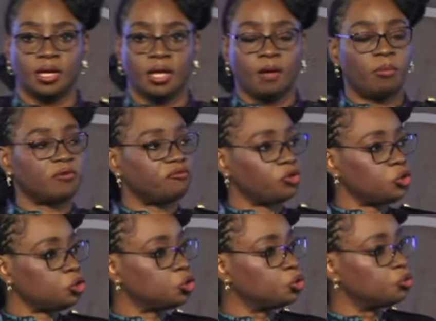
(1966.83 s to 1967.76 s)
But for
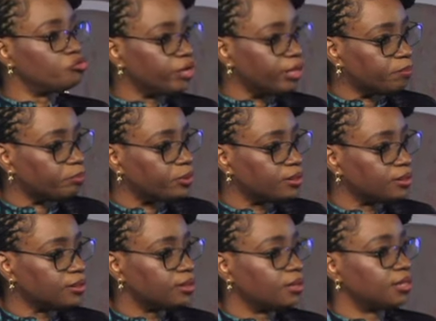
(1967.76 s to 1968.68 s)
you to reap
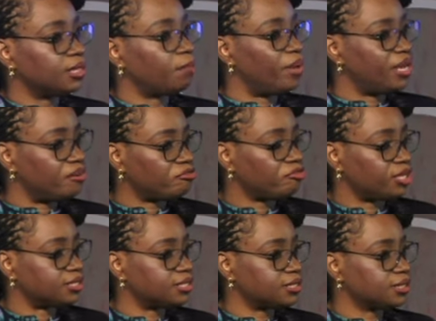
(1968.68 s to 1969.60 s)
the
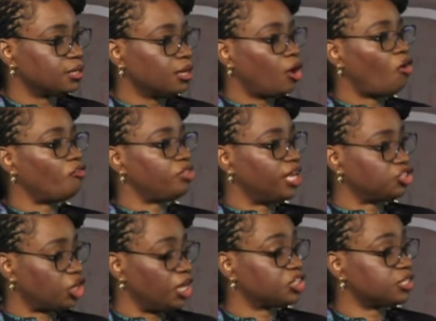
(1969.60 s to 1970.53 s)
benefits of the
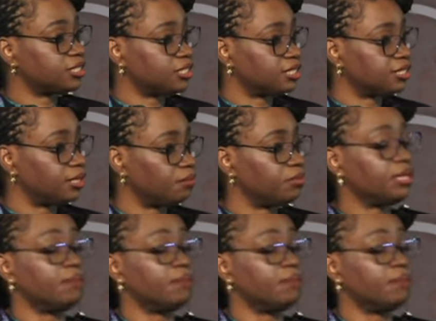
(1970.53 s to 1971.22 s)
education system, the